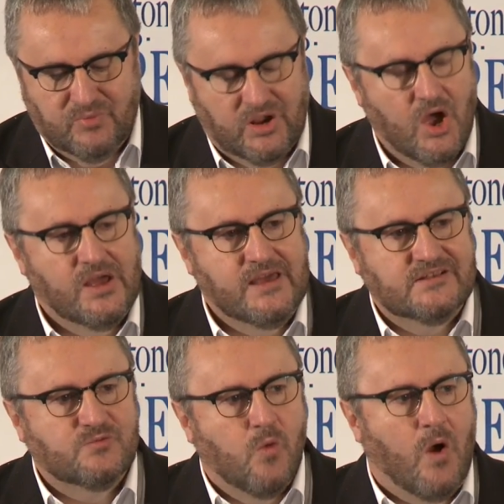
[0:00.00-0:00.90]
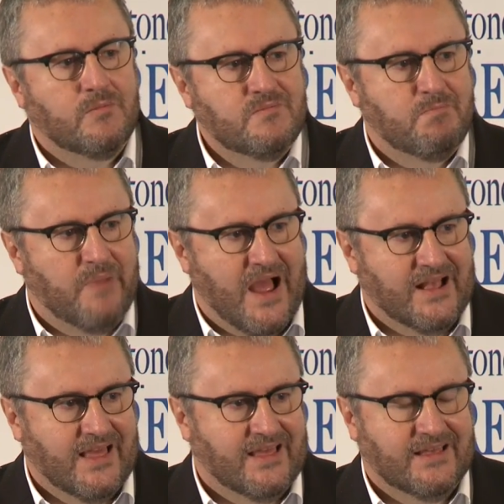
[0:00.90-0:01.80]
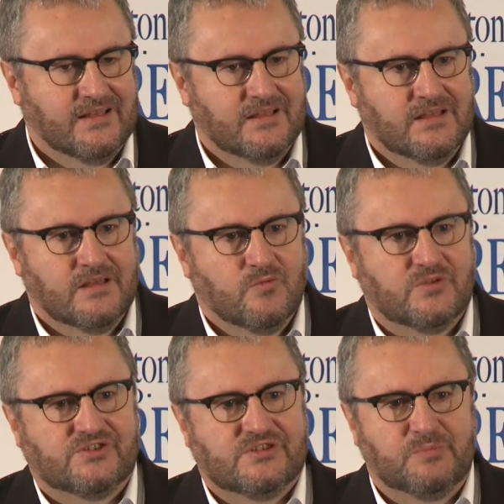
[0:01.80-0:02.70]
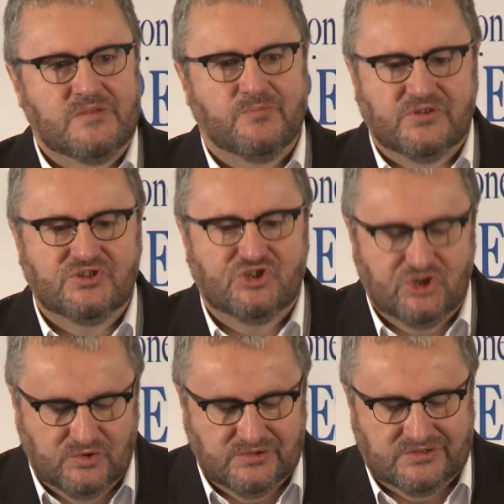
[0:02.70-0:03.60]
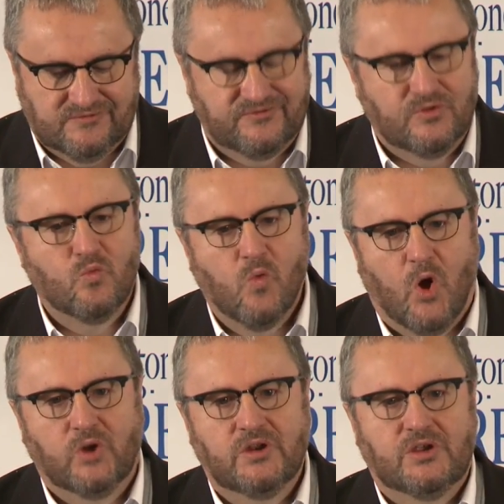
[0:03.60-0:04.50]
But it is one bank which has been produced from one